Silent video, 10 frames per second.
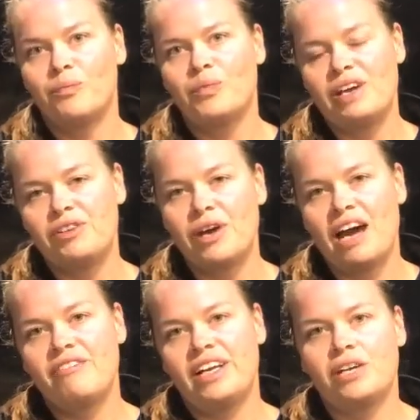If you
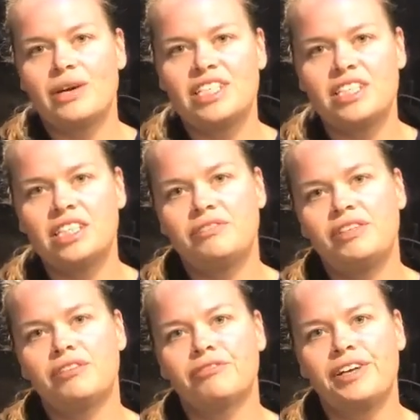have any questions,
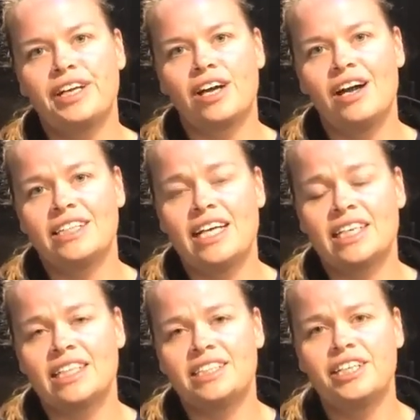feel free to
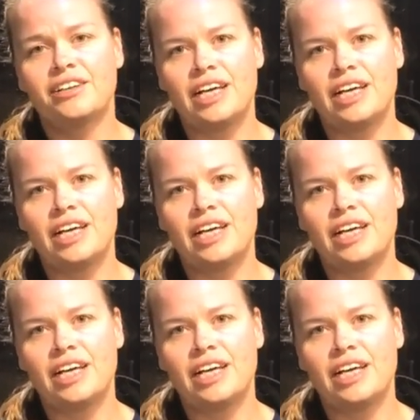contact us here at